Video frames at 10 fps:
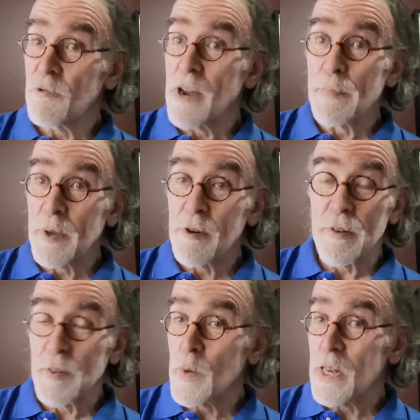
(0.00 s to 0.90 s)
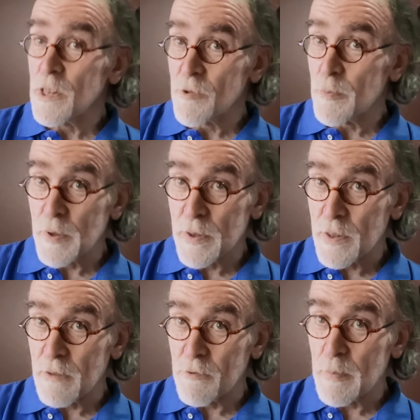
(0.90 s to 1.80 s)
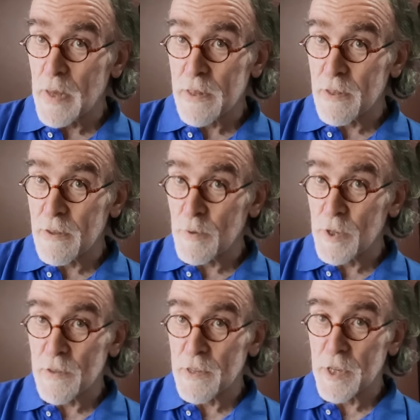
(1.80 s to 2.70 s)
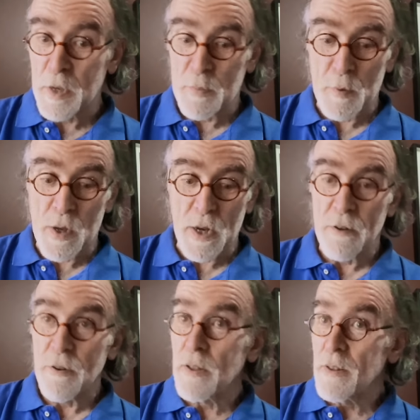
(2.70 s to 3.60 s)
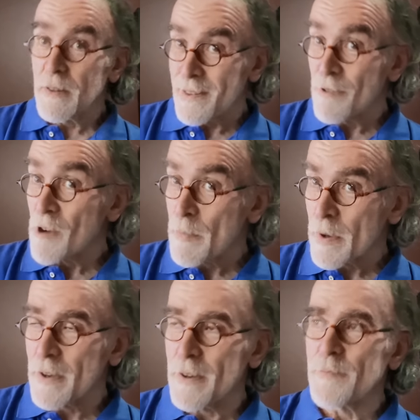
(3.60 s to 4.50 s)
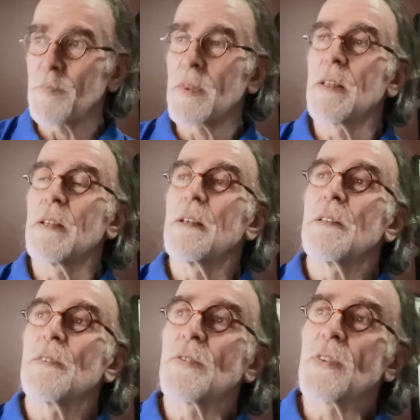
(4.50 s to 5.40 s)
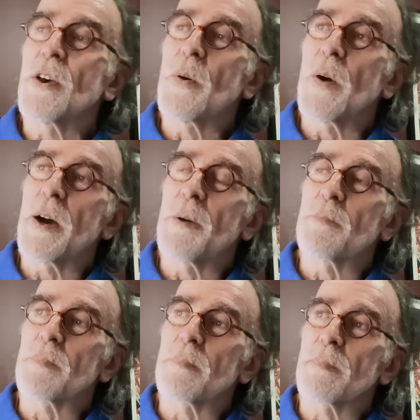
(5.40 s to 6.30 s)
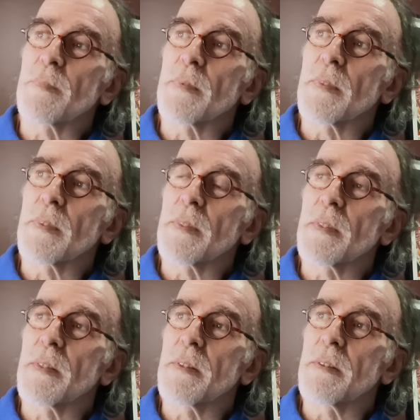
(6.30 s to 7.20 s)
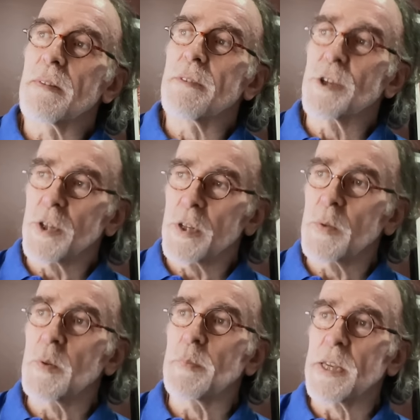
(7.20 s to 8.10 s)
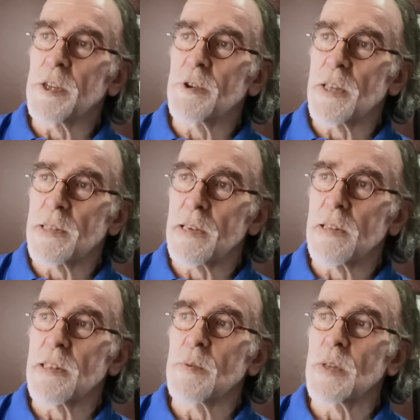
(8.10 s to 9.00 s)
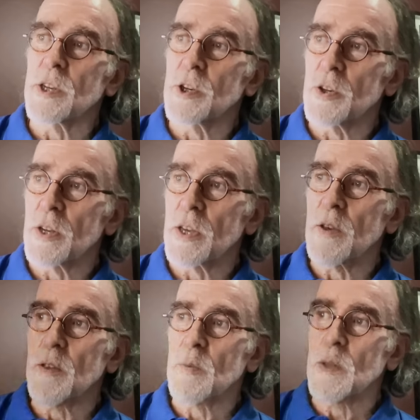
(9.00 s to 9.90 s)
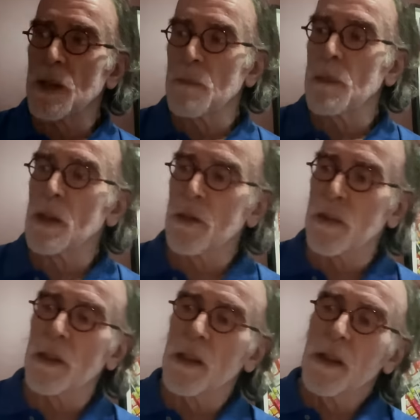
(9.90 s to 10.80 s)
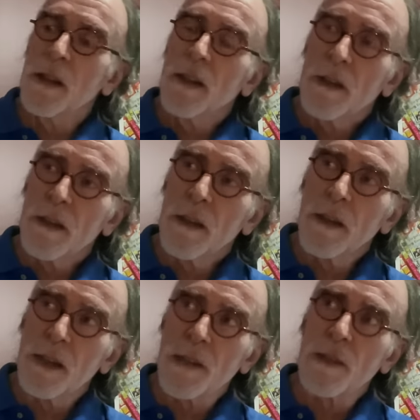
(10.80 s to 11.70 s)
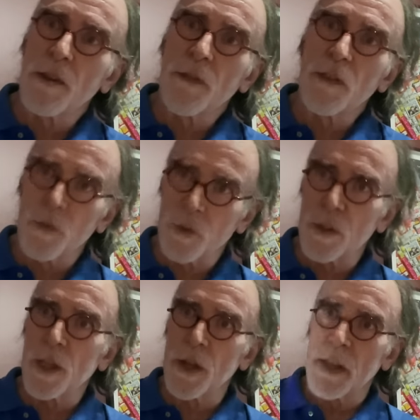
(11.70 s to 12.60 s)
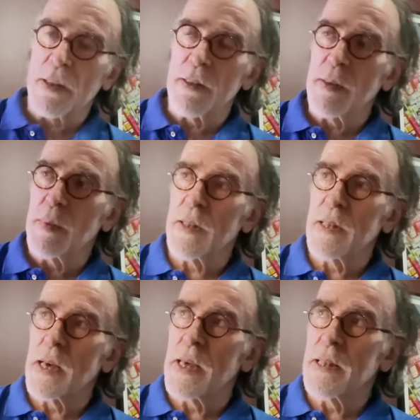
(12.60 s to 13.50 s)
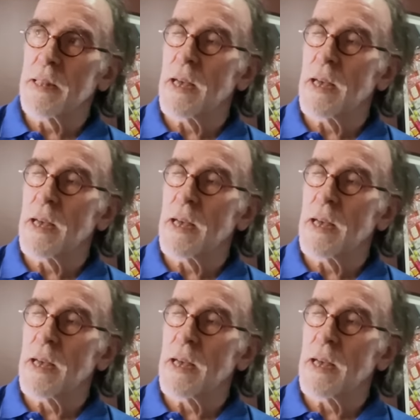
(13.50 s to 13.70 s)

Arabica as well as Robusta, Robusta which is the cheaper one. It's Arabica. So um, sugar will be interesting to see where the sugar goes with it because a lot of these stuffs are all showing the similar signs.